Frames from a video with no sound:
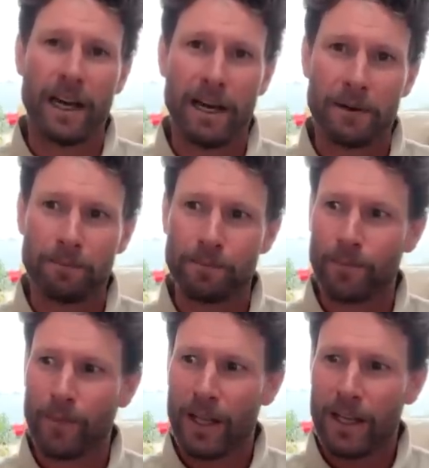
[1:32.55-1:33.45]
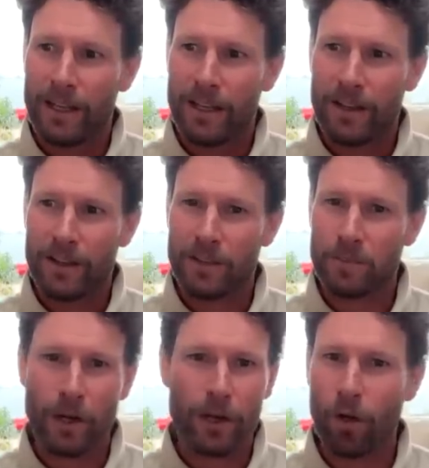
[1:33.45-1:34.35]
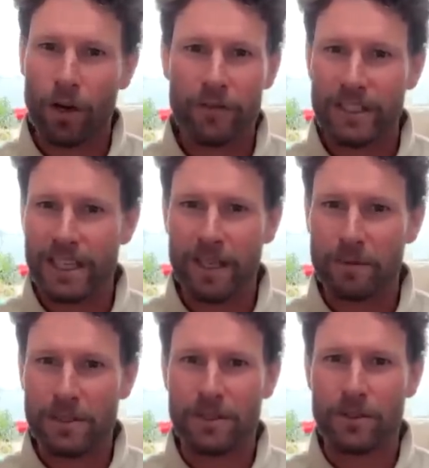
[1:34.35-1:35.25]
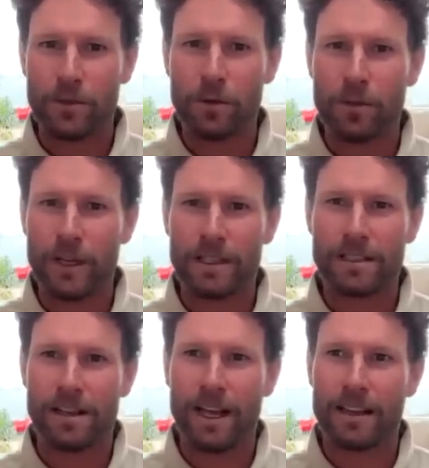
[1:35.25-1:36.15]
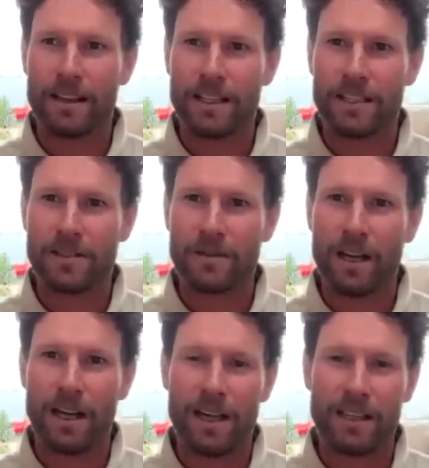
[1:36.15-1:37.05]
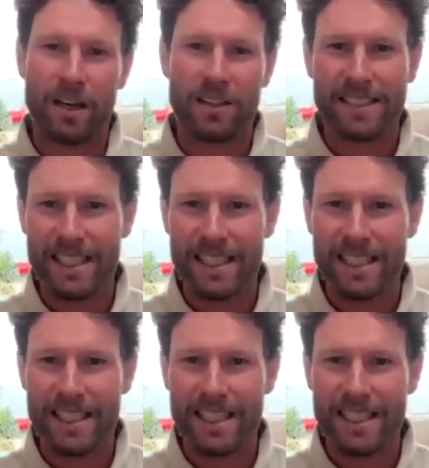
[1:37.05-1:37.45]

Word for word: Um, there's been a lot of attempts to do things like this, uh, you know, sea